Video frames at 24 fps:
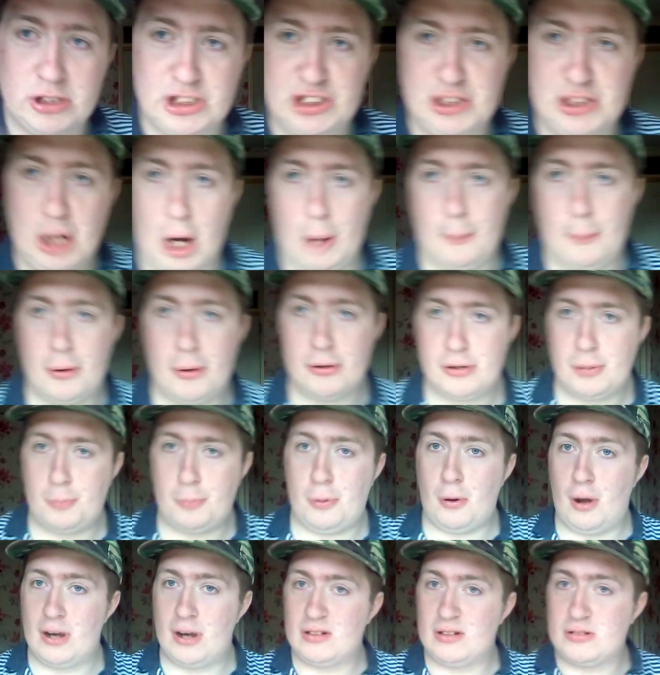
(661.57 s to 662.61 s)
job, to put
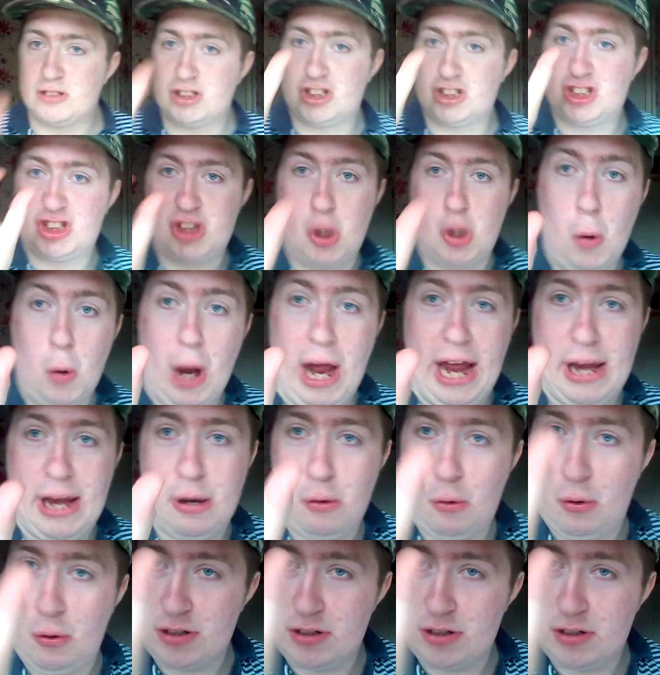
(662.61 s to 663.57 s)
a little square, or a